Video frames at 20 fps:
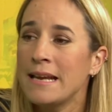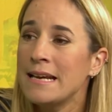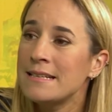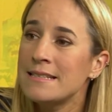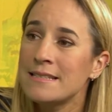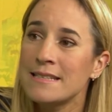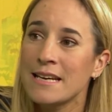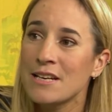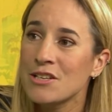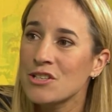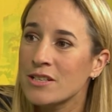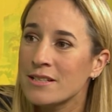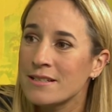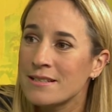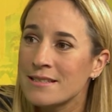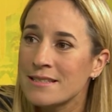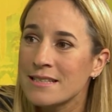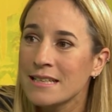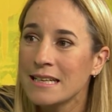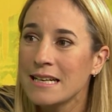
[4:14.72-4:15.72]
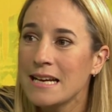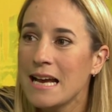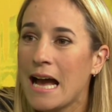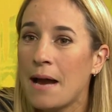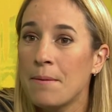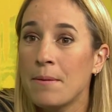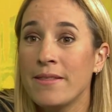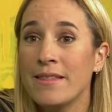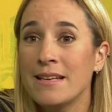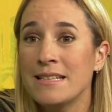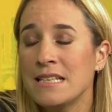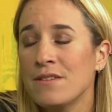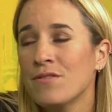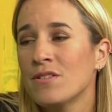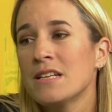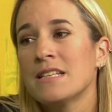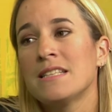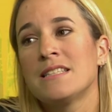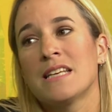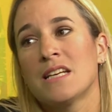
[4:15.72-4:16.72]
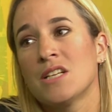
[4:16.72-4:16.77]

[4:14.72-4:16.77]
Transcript: play stations. Um, and there's even a